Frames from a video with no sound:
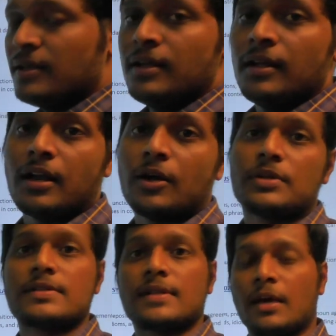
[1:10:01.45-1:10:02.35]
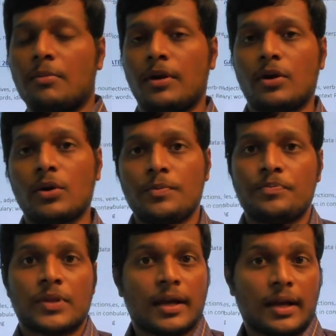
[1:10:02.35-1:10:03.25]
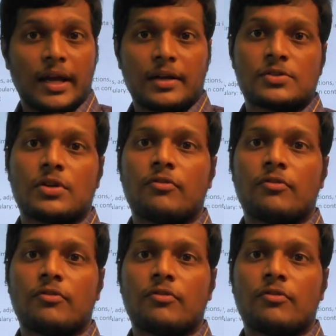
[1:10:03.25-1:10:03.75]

Now this came into GATE. So for